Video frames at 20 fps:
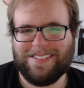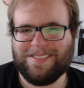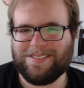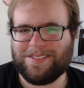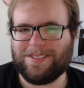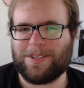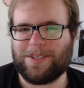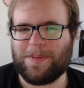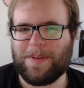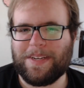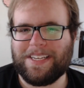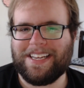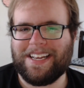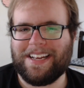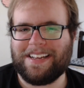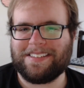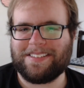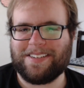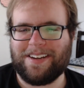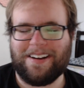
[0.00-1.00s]
It's a
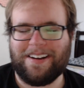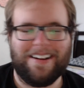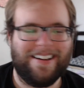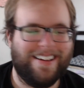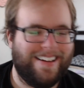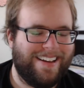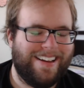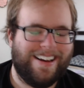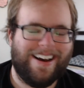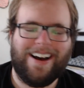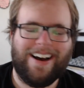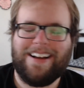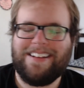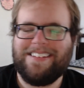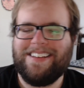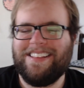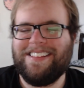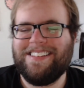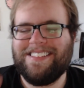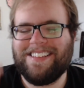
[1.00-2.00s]
squeaky-ass car.
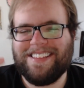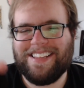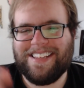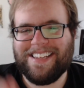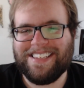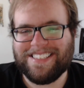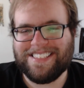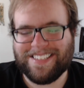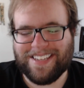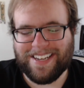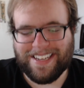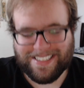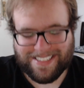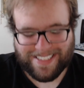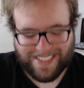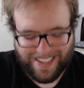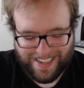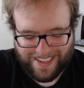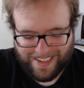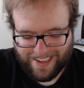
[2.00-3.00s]
Nonetheless,
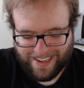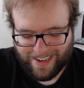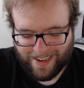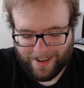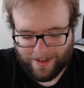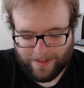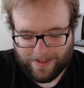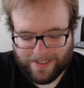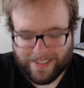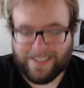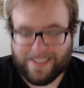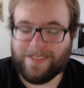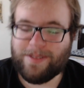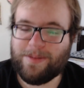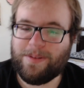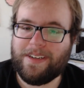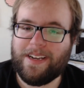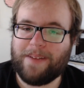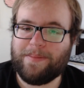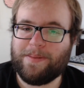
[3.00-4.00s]
guys, we're here to
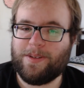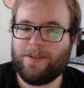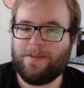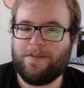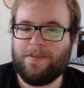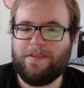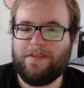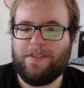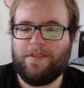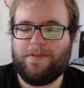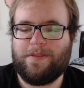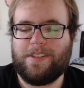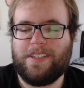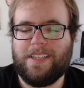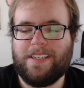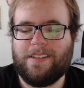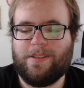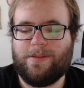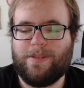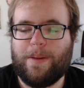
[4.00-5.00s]
do an episode review for
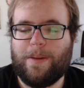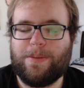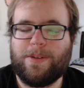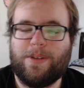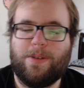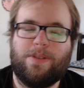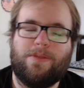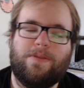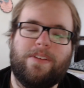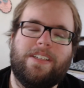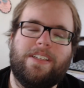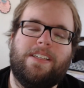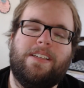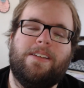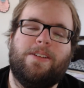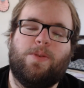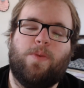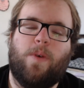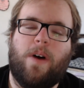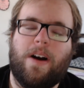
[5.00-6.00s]
Season 3, Episode 3,
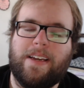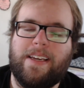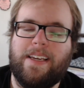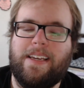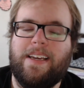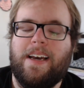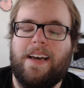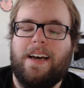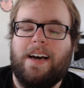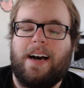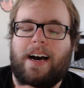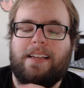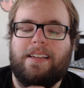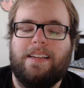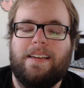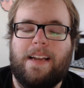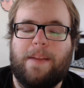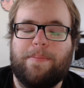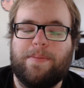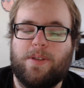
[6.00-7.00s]
TEOTWAWKI. I
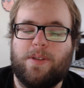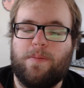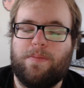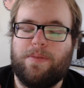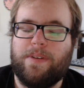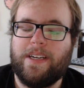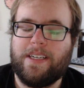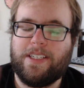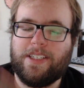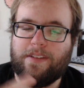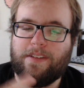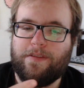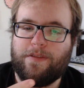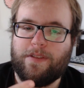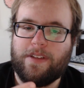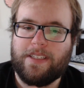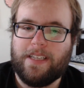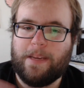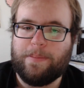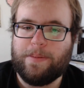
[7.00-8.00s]
did an episode prediction
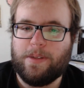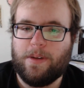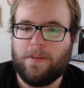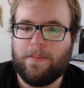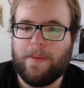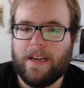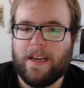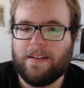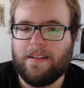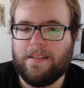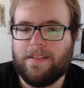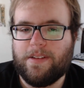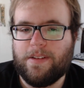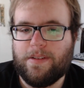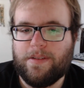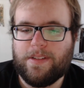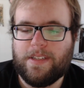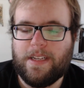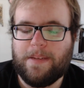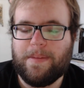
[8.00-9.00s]
for this episode back on
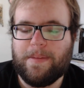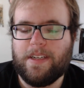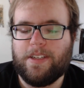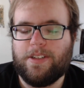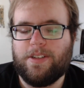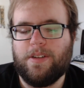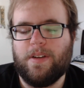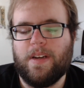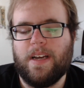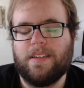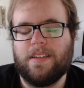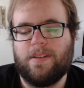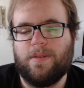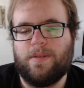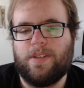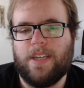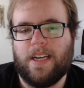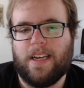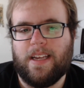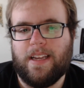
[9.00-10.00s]
Thursday. Make sure you guys
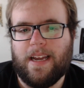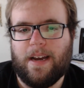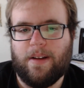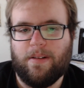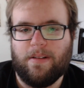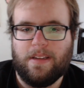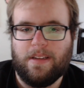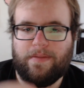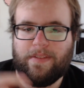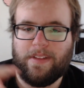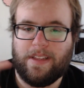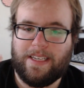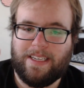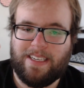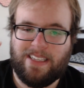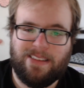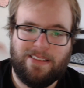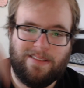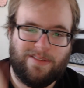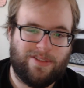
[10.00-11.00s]
go check it out. I'll leave the
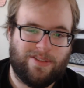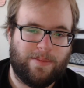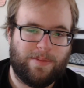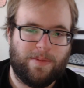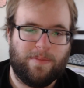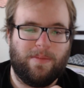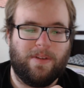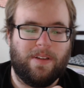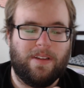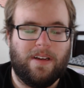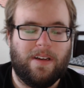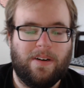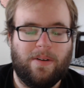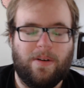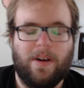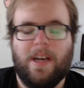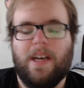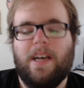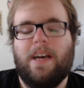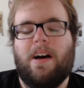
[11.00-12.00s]
link in the description
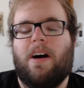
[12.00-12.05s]
below.